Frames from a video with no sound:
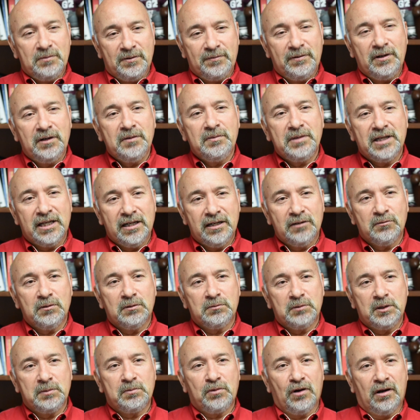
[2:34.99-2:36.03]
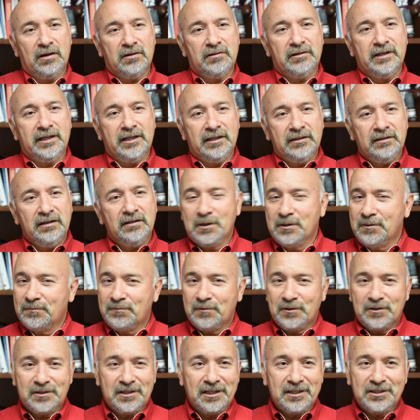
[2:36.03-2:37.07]
the very beginning when we brought her in, one of the
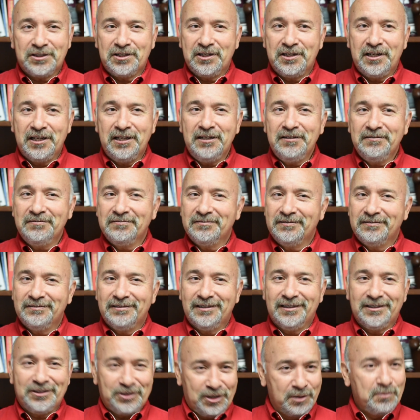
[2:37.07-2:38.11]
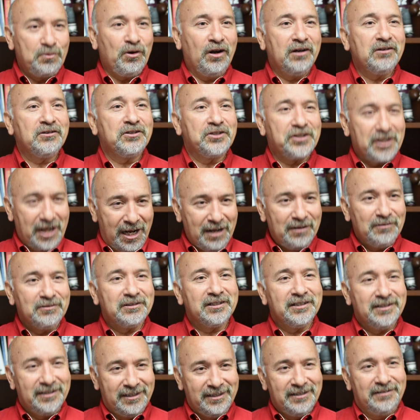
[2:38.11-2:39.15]
first things she did is she brought her
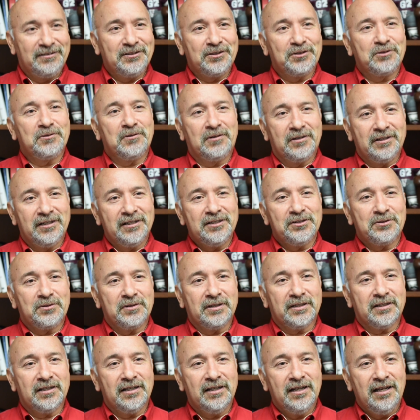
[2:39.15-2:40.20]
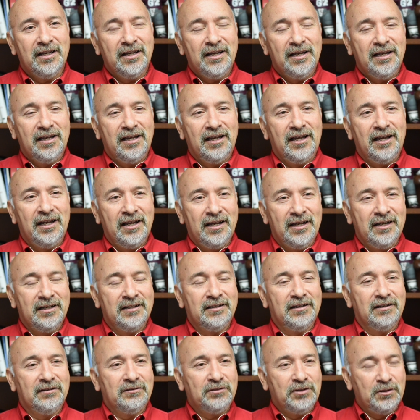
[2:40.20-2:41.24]
child here to our district.
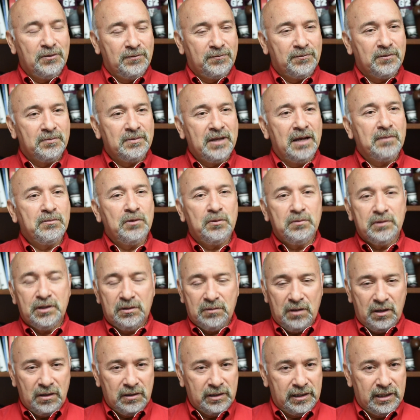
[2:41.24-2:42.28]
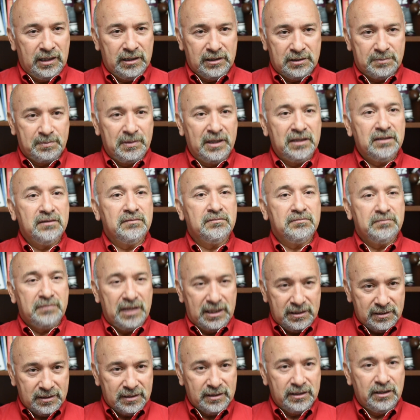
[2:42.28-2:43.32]
And, from that moment on, it's been
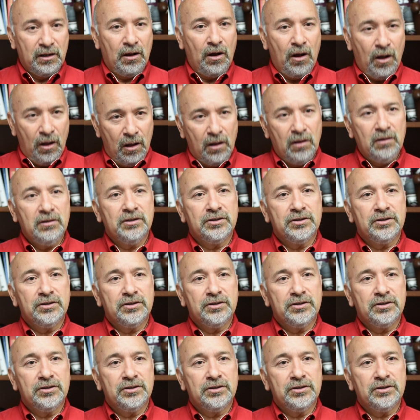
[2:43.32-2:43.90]
basically all